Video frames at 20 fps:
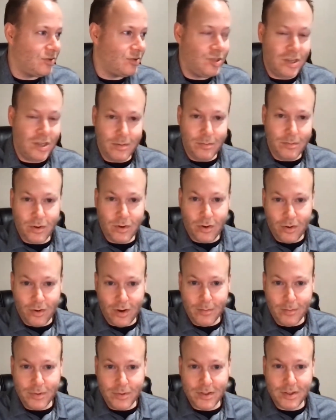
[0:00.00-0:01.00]
Jim
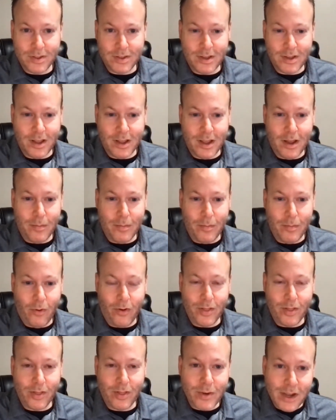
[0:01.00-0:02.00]
Cripps, uh, bowl
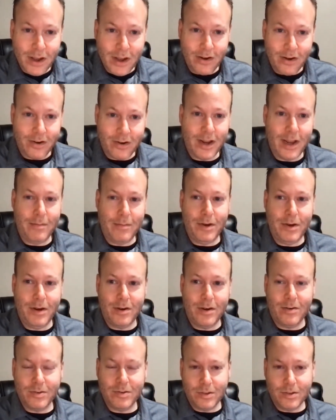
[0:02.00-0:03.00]
a 300 game here.
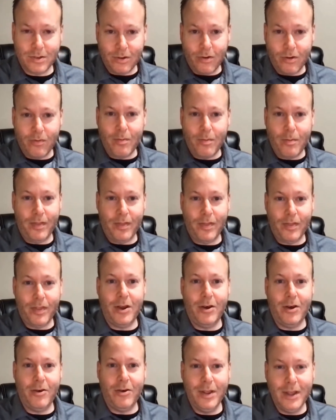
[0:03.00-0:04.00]
It was a little over a month
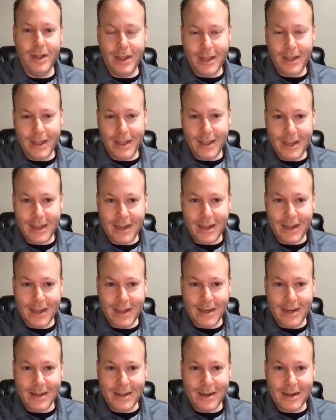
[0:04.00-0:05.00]
ago.
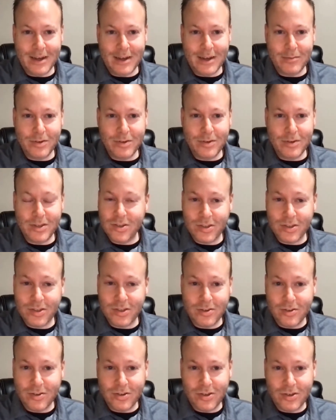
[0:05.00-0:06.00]
And uh, it just
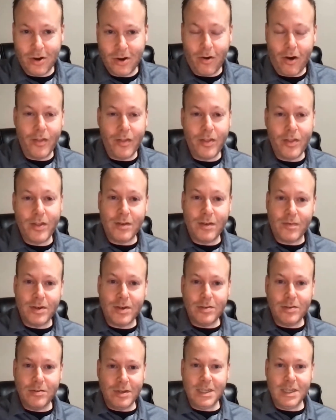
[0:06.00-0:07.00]
goes to show all the different
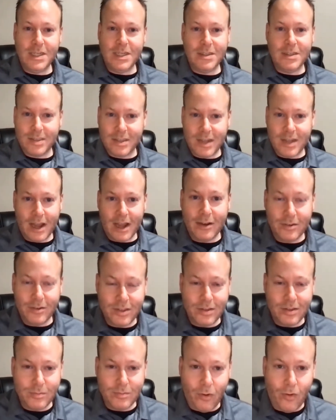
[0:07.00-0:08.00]
unique styles
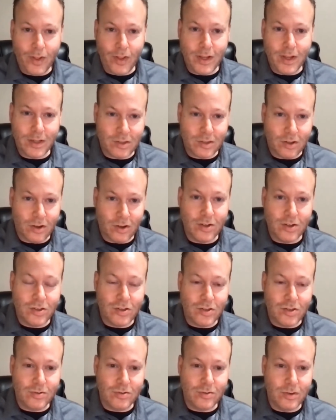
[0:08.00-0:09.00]
in bowling. As long as
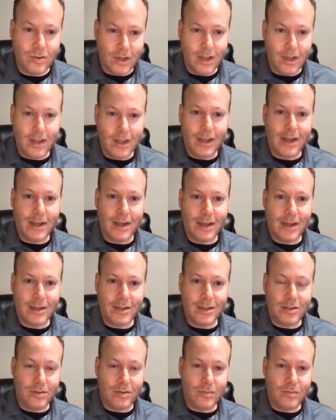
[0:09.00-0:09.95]
you uh, mm.